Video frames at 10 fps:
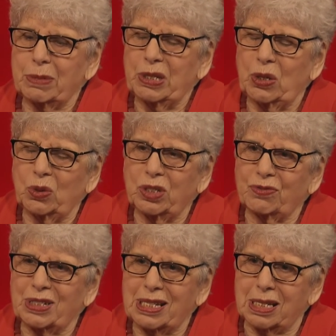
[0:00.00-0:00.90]
to be a whole
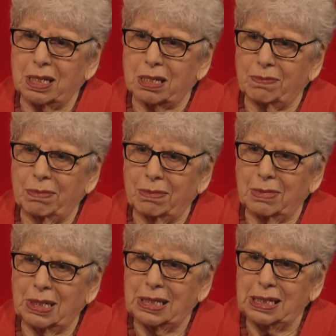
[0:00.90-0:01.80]
different system,
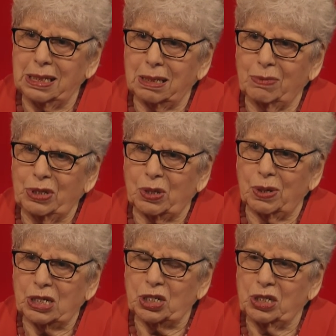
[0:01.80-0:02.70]
is it, with the
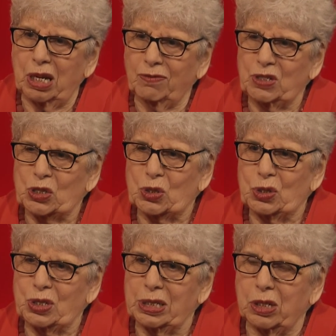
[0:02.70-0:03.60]
correction
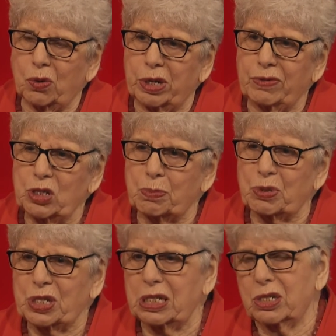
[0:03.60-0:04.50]
officers and the grievance
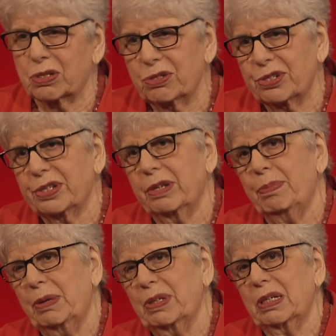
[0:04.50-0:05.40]
procedures and the
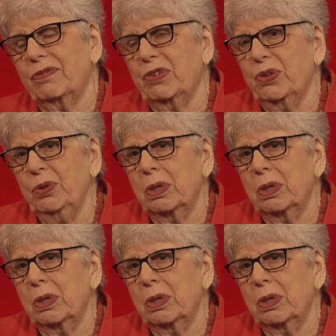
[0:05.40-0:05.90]
public view?